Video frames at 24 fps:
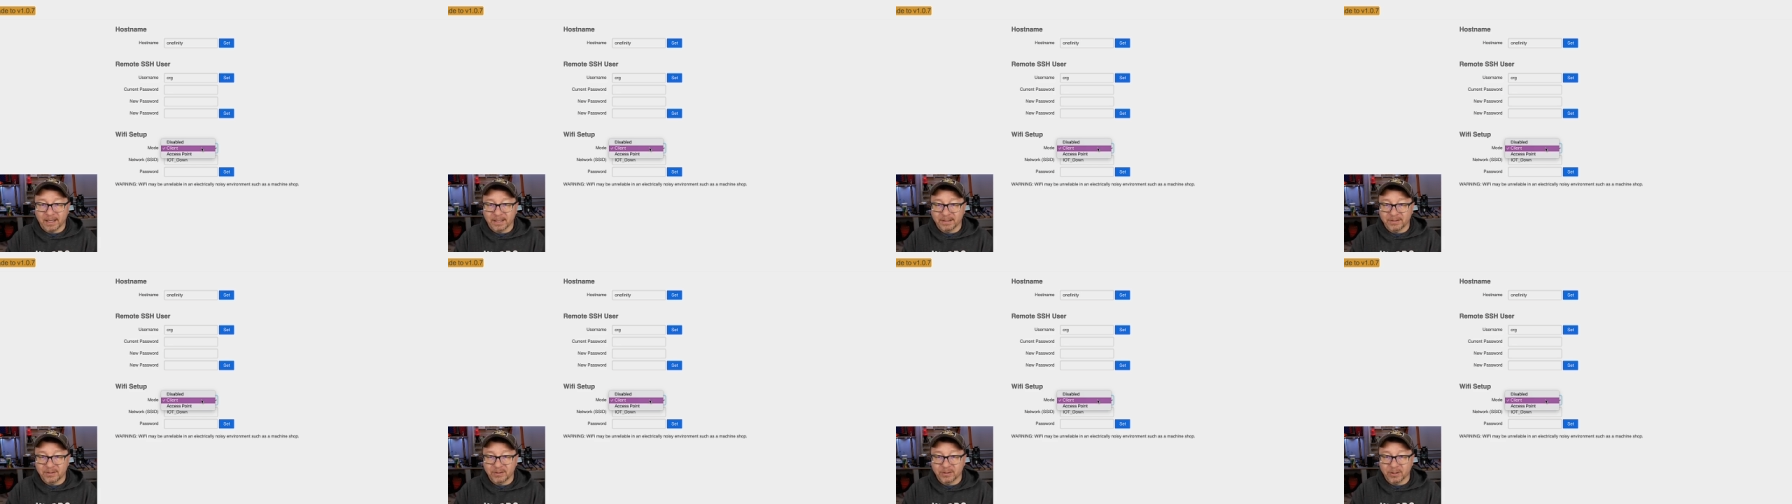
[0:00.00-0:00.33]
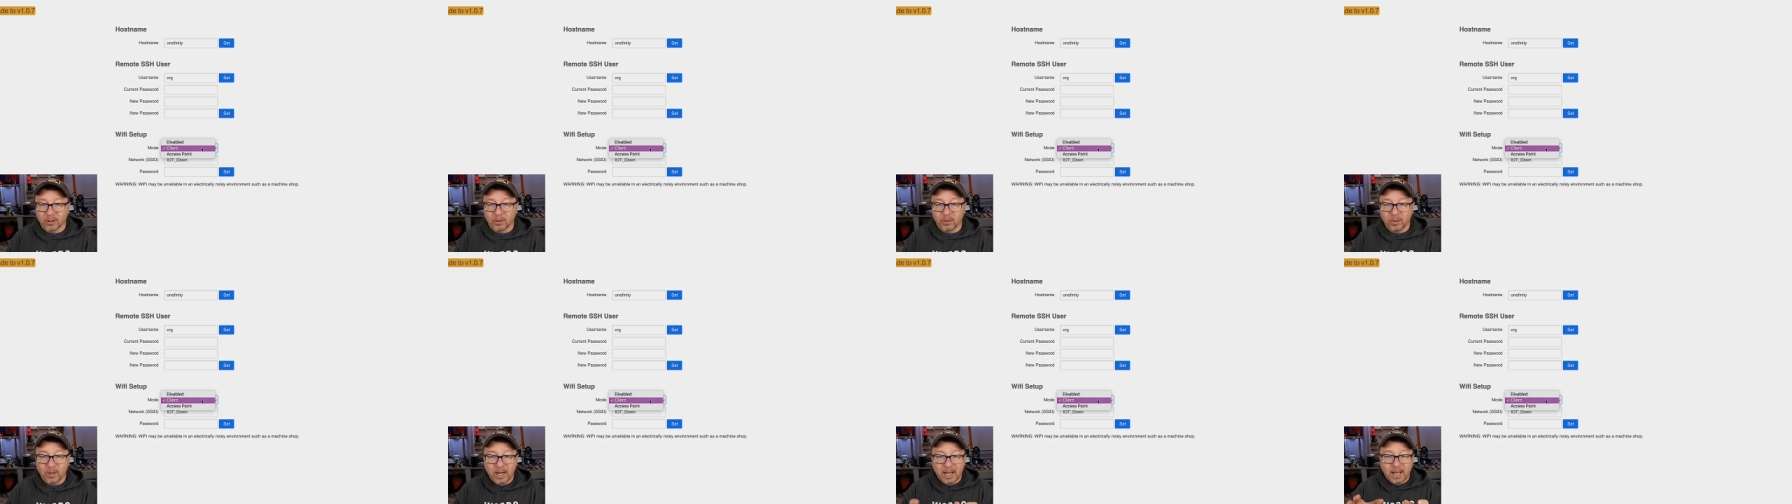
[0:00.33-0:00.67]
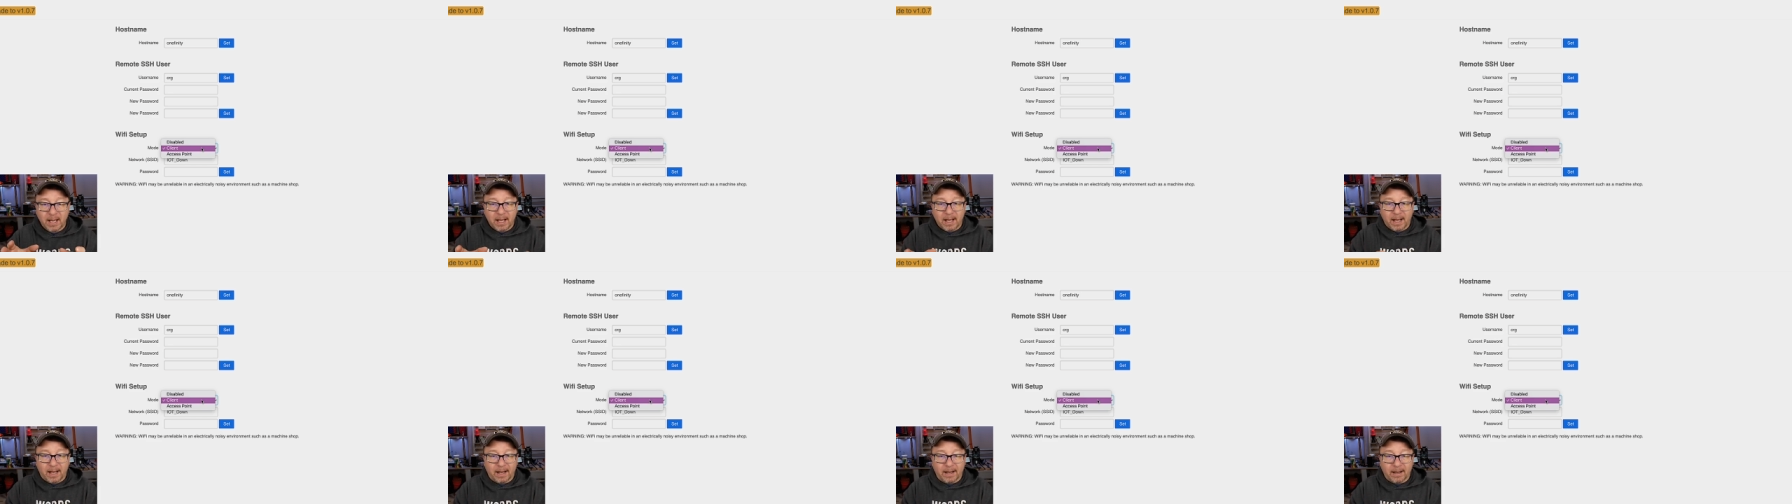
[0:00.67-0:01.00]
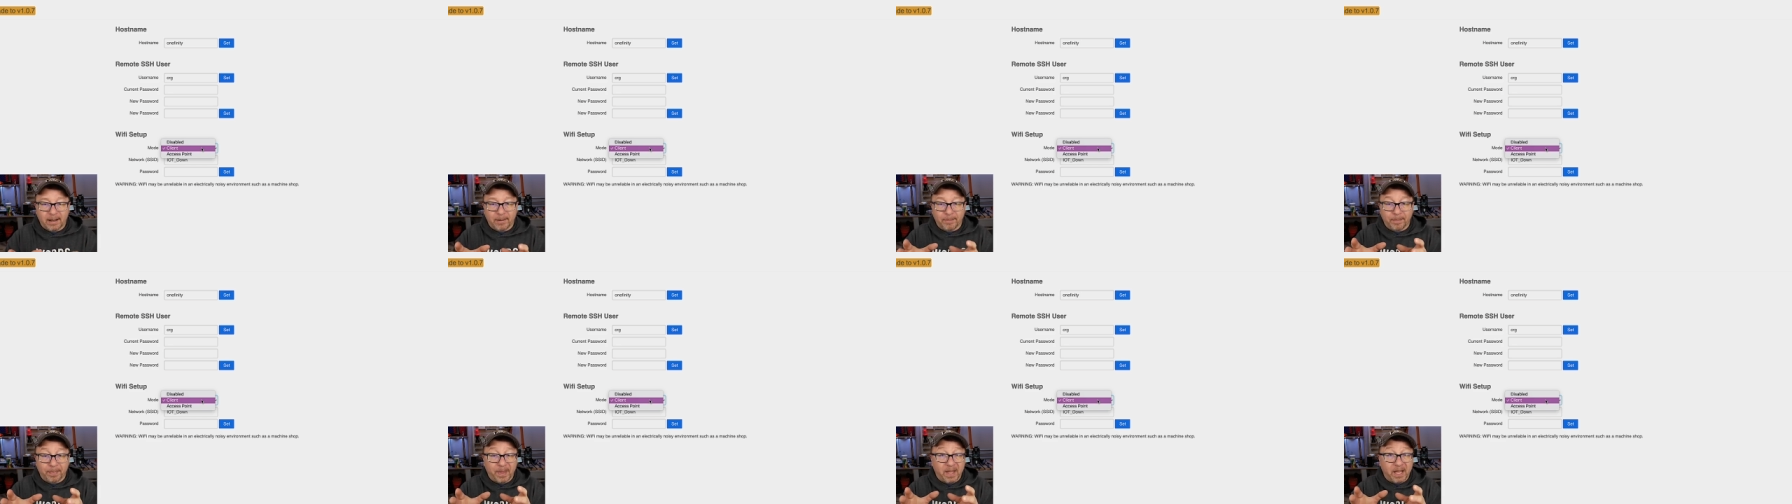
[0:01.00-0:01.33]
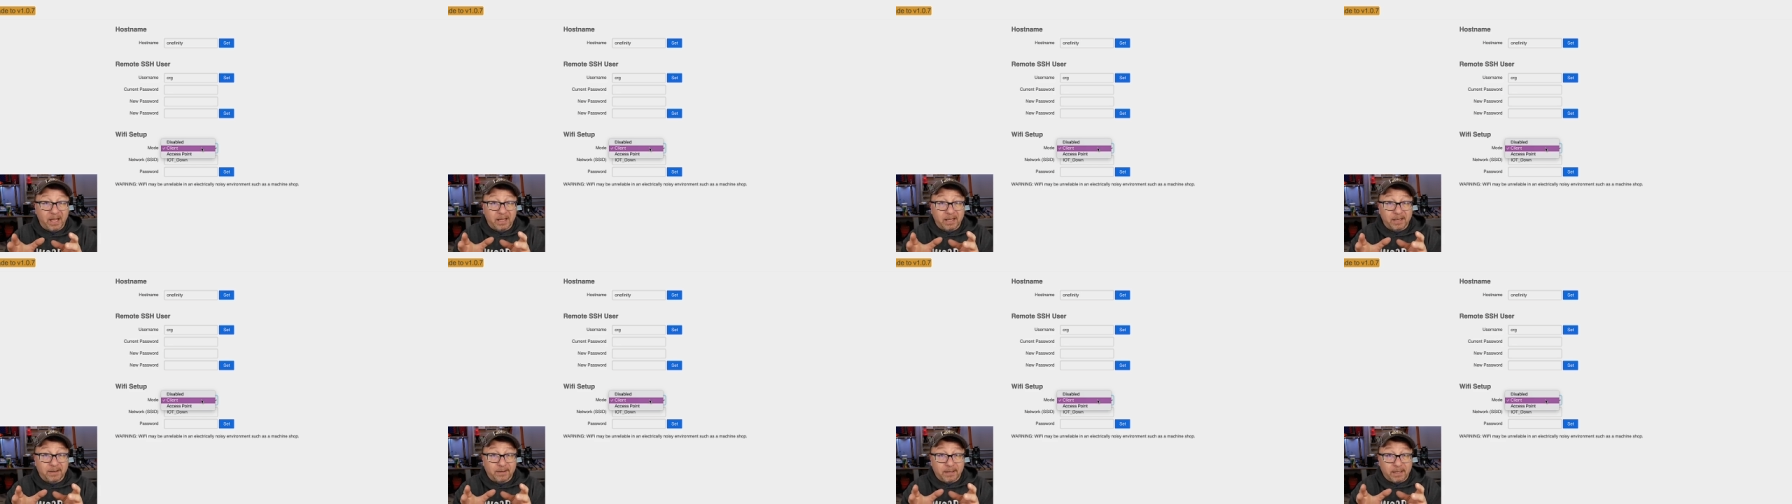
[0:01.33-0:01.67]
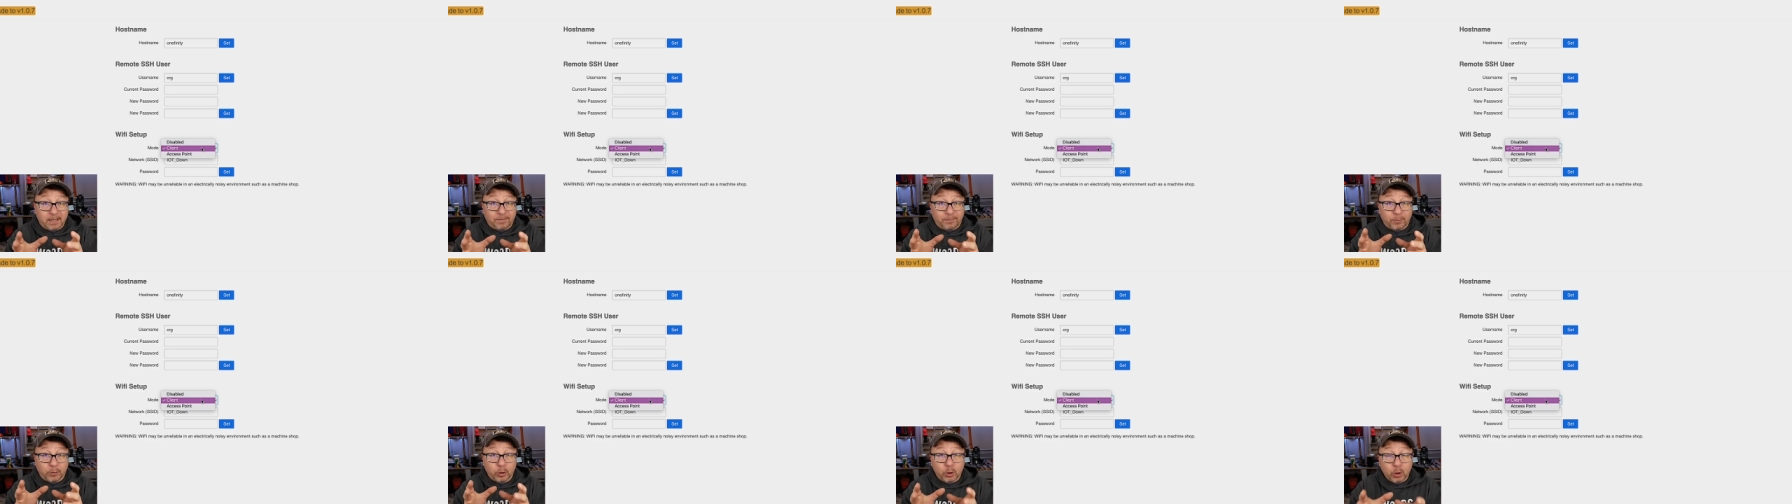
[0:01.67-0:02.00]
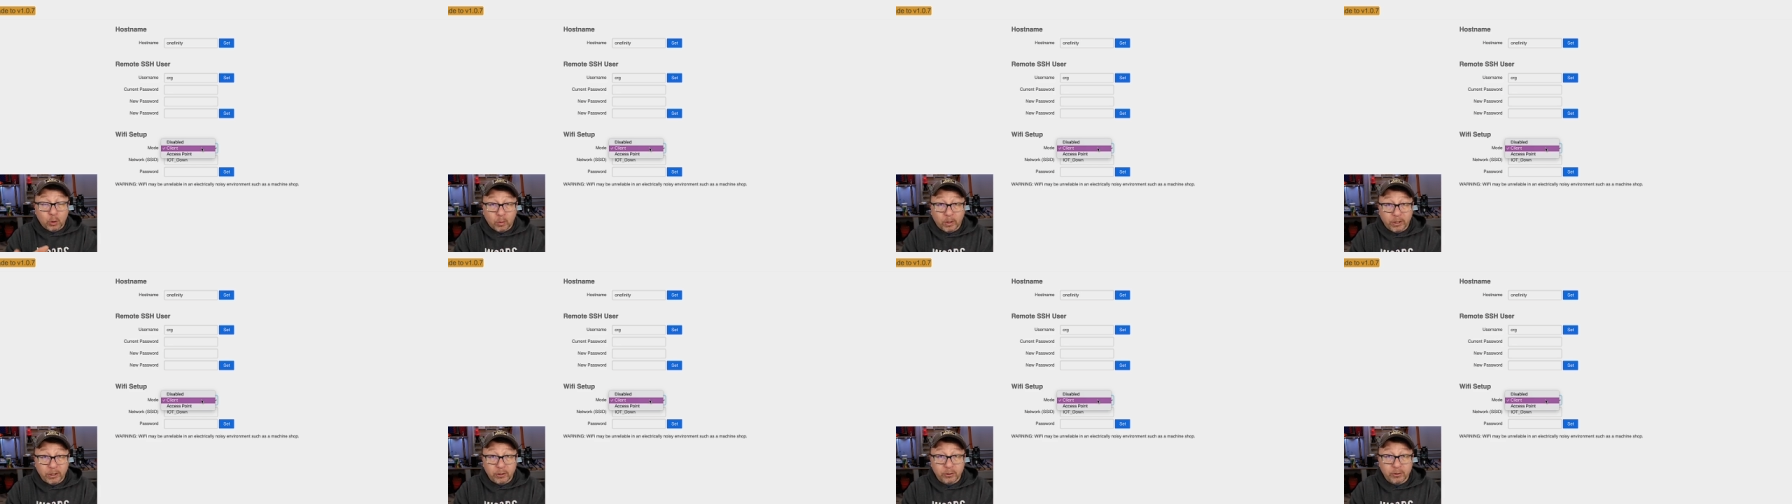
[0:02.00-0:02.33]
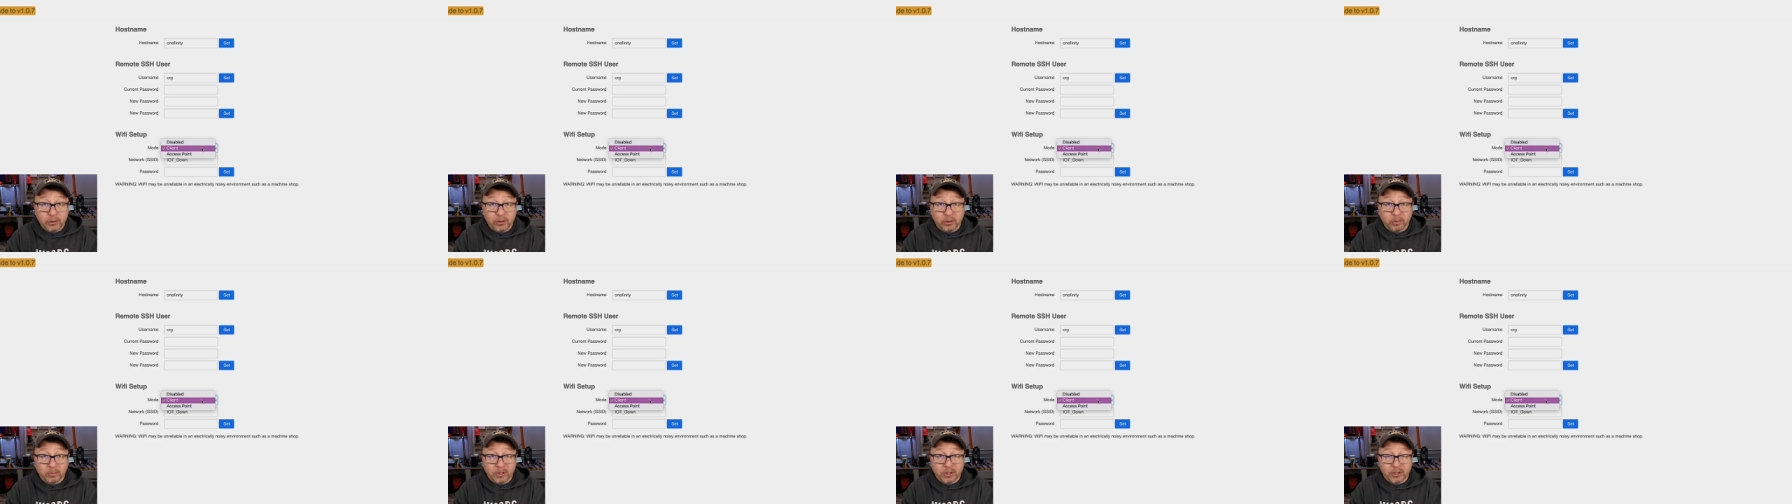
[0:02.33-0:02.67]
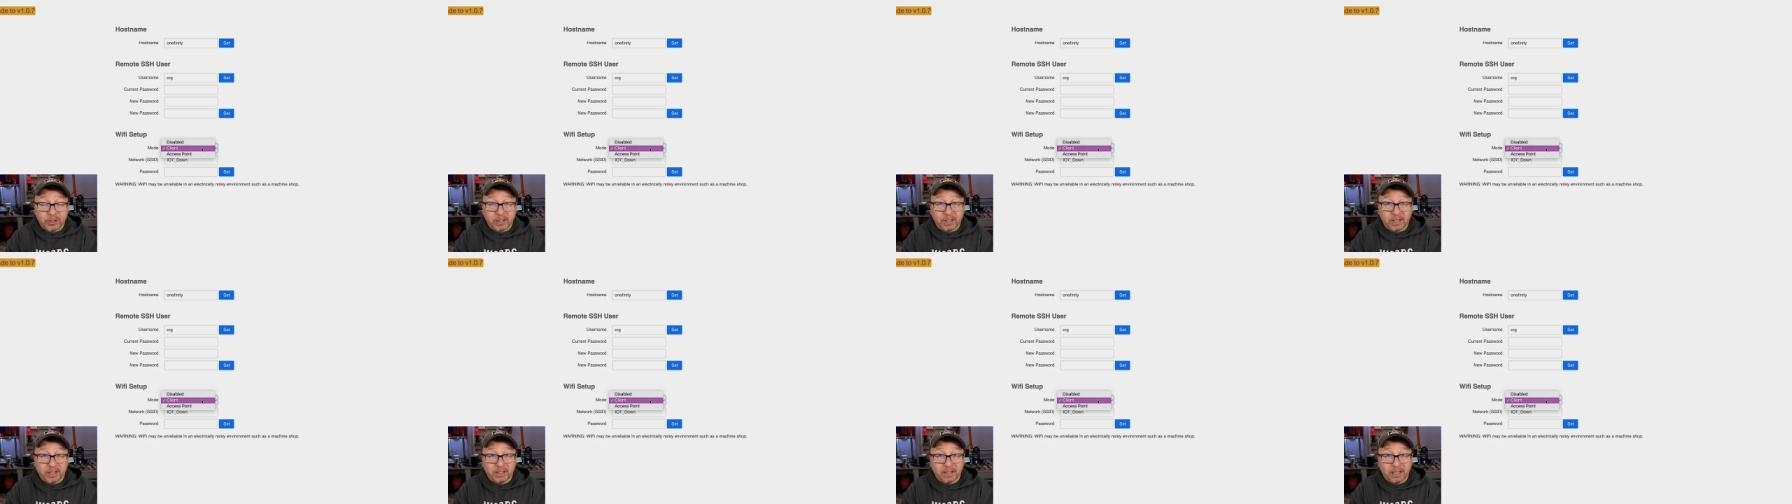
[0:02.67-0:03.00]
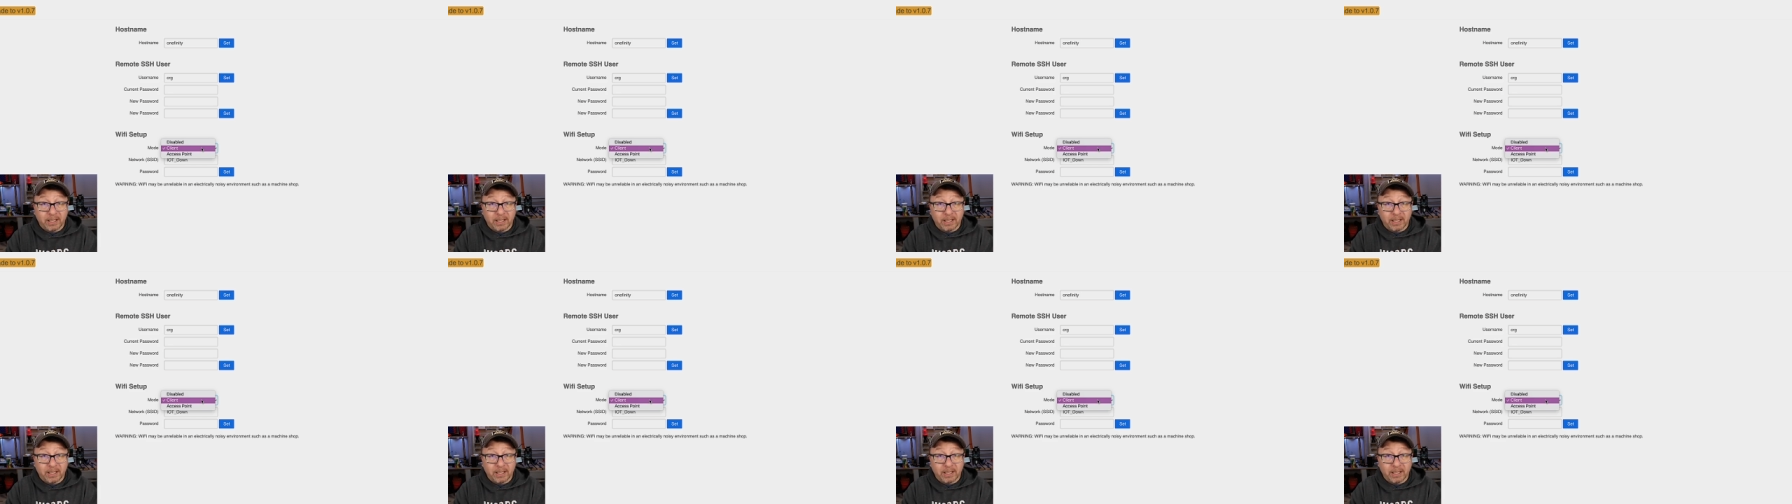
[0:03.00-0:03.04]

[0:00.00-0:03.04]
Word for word: So um, if you do want to use your machine